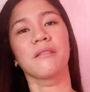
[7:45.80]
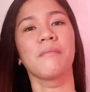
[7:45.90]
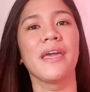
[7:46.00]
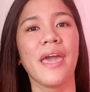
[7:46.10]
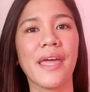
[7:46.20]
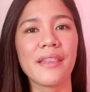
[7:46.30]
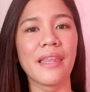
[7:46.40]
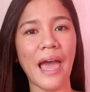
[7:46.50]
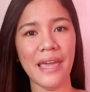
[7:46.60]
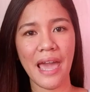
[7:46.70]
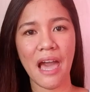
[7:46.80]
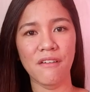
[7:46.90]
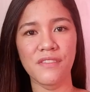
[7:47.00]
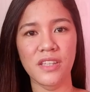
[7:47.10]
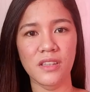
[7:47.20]
At my end, I
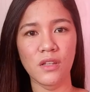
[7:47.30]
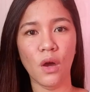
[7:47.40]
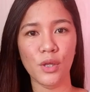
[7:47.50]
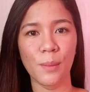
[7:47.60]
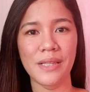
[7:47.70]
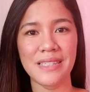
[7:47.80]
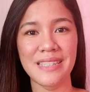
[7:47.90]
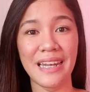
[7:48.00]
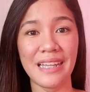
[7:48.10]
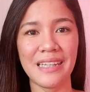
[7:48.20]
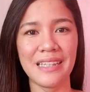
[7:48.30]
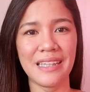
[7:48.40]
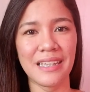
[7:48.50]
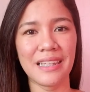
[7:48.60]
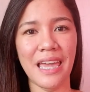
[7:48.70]
have the documents that I
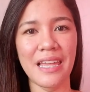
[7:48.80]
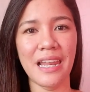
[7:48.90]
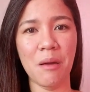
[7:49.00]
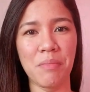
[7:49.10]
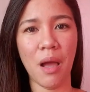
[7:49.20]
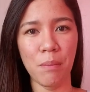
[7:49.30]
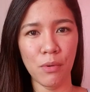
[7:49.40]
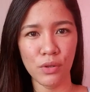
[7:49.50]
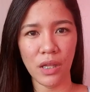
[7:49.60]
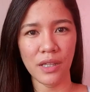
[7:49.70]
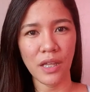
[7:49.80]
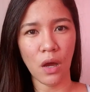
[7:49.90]
needed, kaya nakapag-upload agad